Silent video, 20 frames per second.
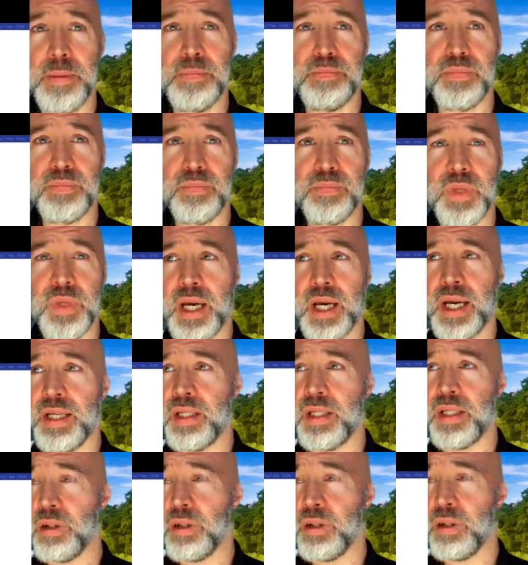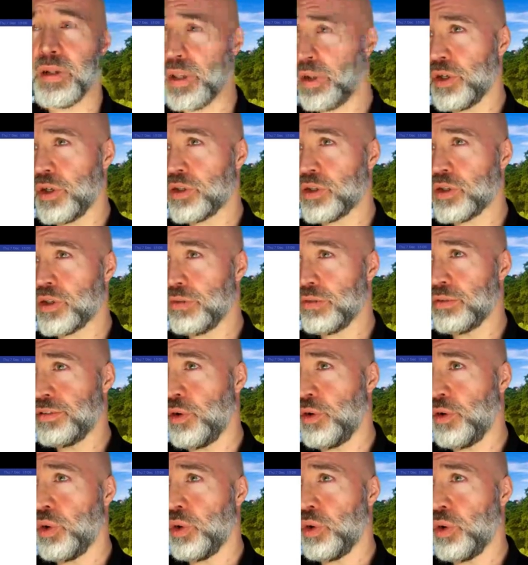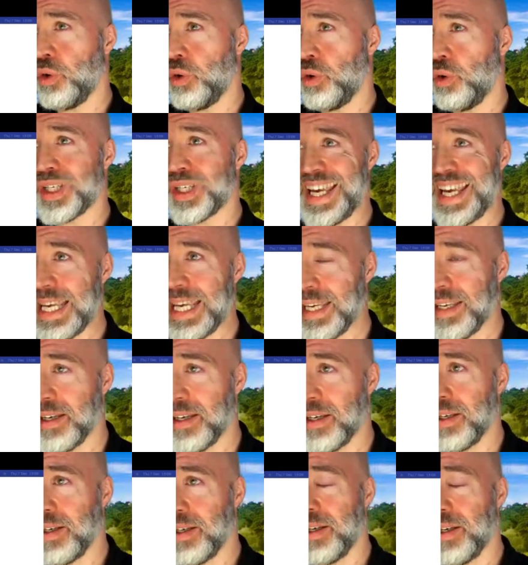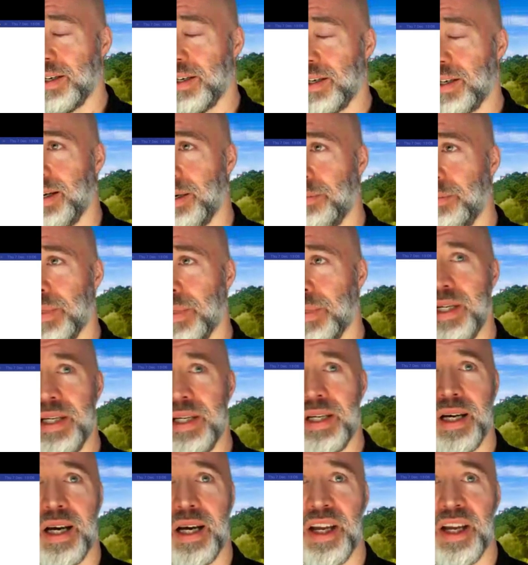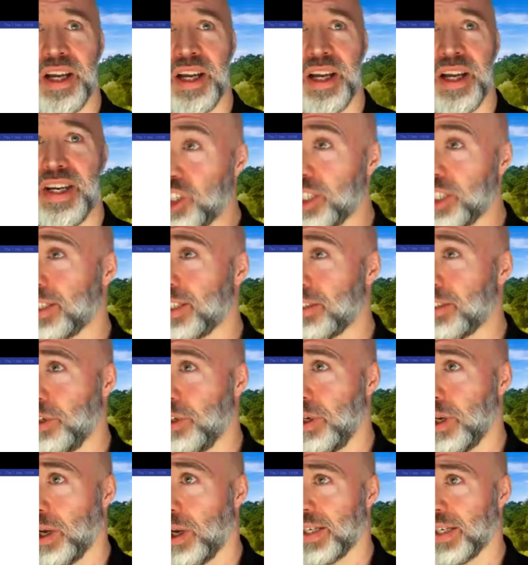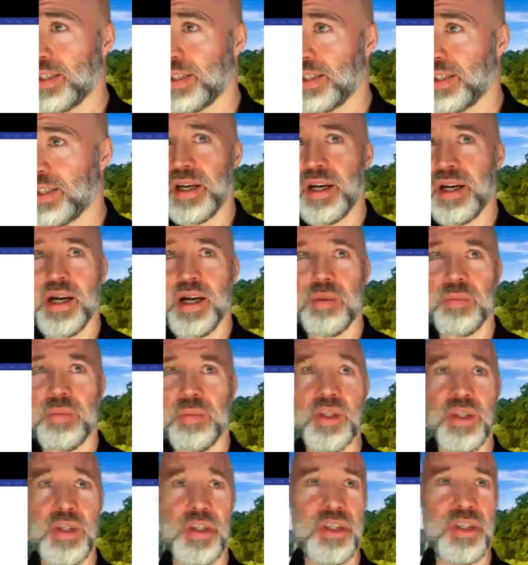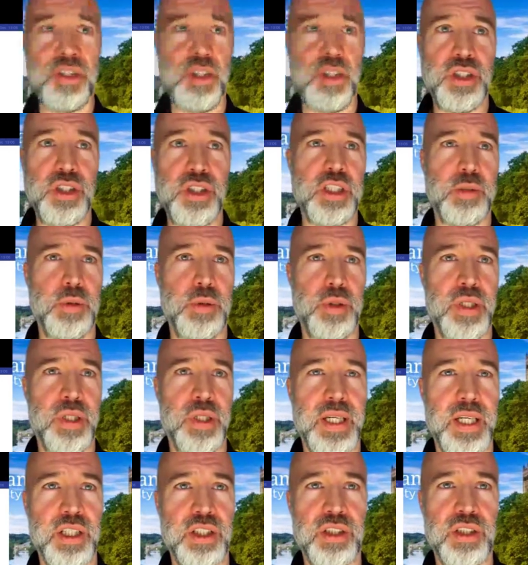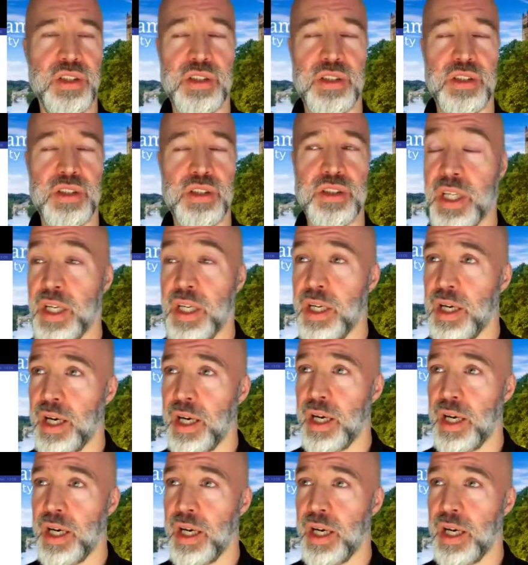and I'm going to focus on 4 key nudges, if you like, that you can use in communications.